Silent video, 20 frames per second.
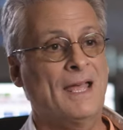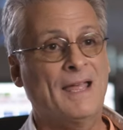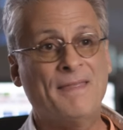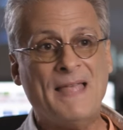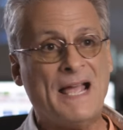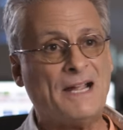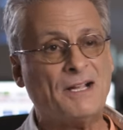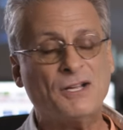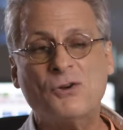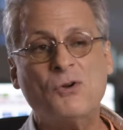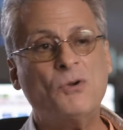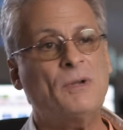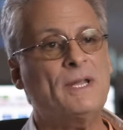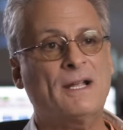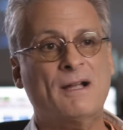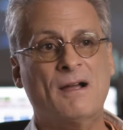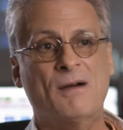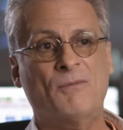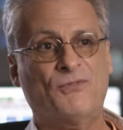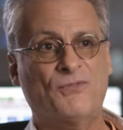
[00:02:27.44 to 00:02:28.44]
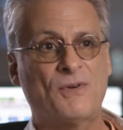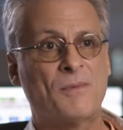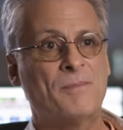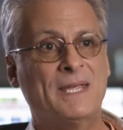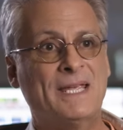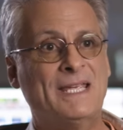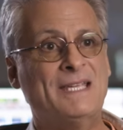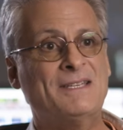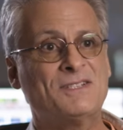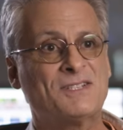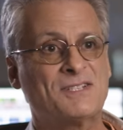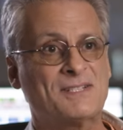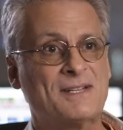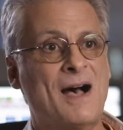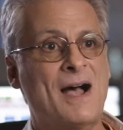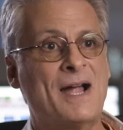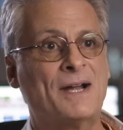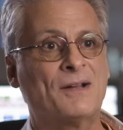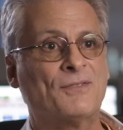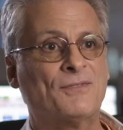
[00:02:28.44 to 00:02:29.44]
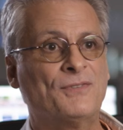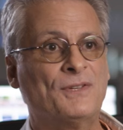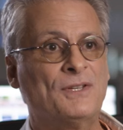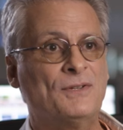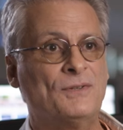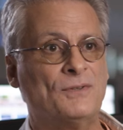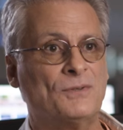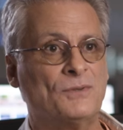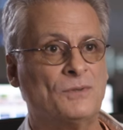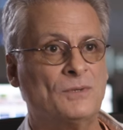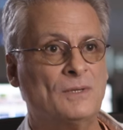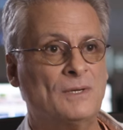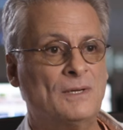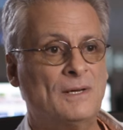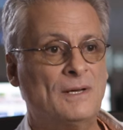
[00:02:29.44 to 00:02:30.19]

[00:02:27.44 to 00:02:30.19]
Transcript: And that can only come from inside of you.